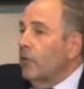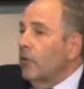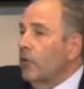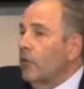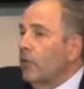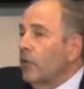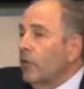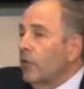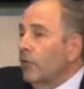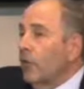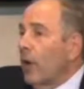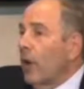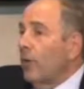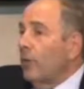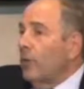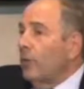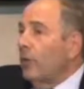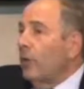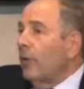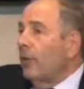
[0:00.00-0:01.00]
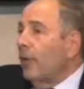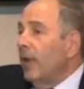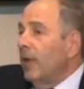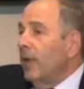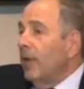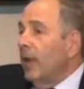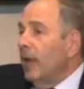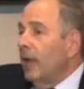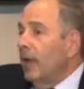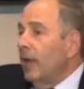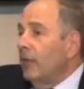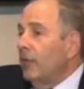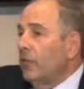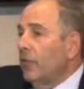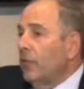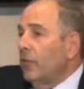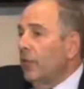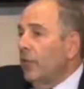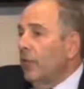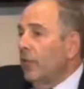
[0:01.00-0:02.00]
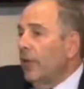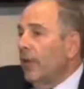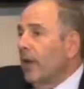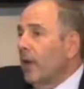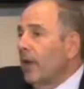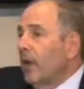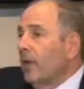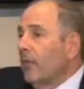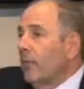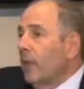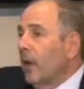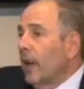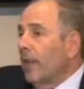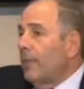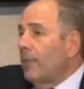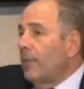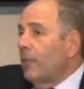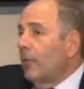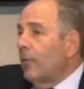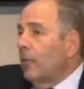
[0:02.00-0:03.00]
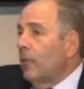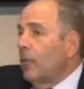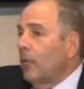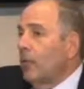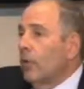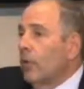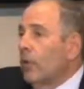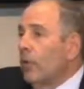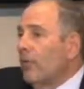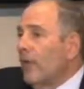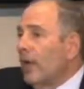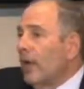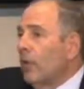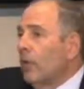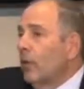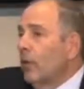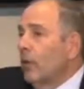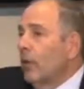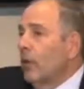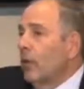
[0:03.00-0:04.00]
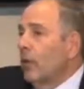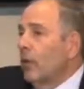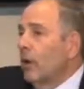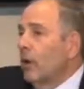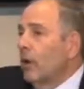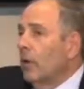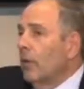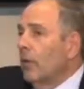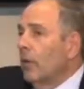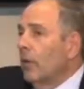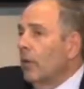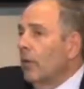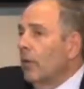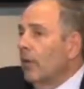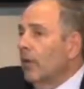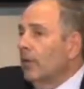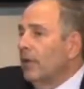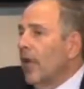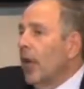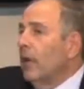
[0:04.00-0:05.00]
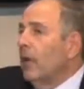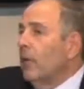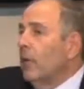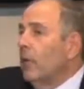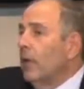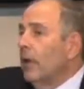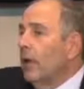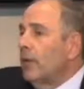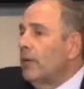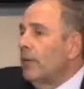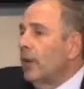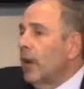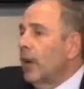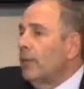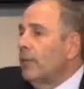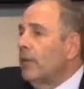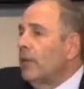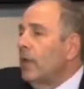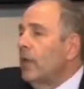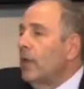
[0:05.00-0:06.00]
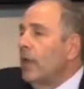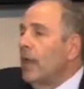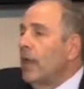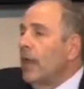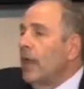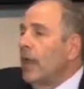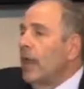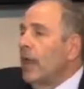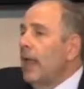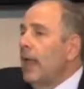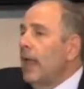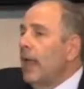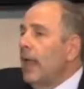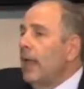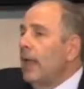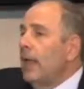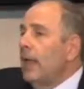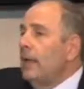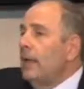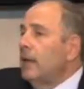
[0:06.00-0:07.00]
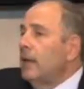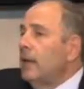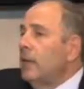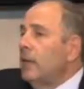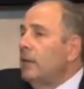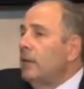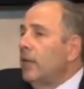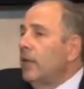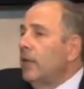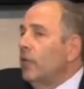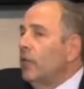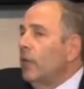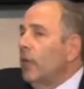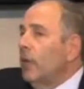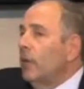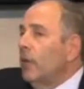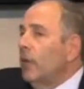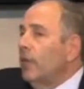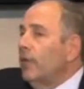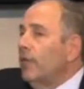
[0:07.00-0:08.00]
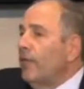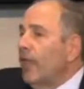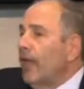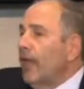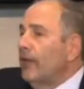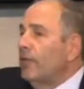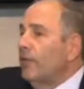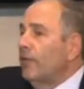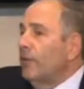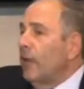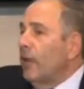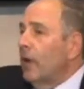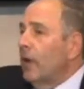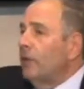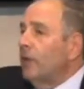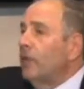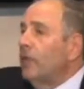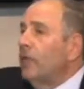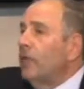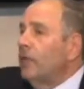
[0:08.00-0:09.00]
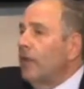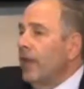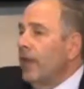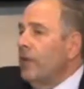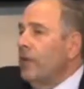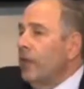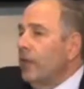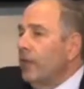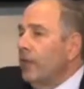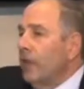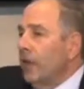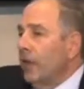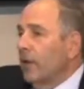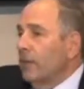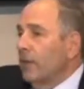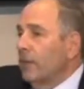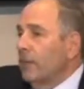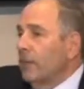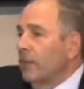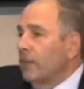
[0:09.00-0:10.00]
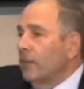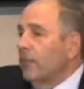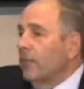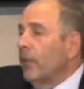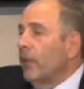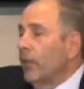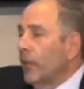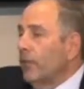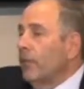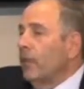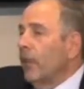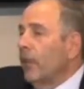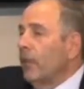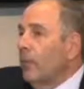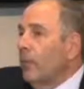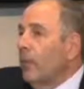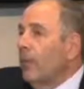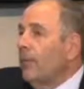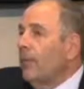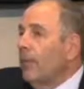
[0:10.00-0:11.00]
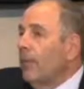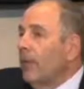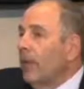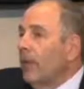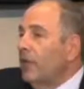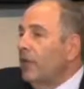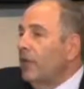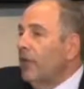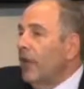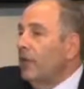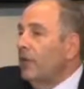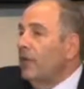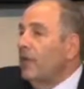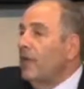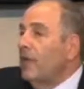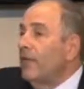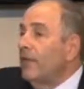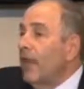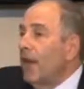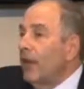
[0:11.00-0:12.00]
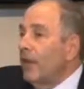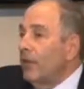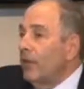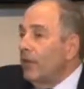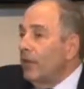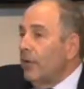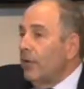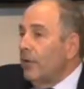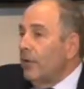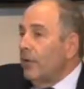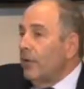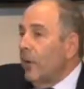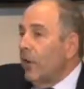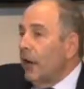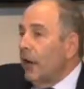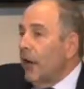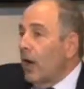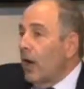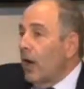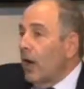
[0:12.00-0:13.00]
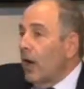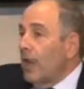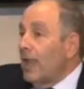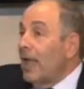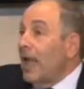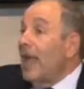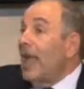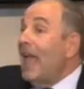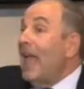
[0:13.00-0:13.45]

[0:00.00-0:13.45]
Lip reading: just prescribe certain medications, whether it be eye drops or oral or topical eye drops. But there's one more factor involved, the sequencing of them. For example, if a patient has an evaporative dry eye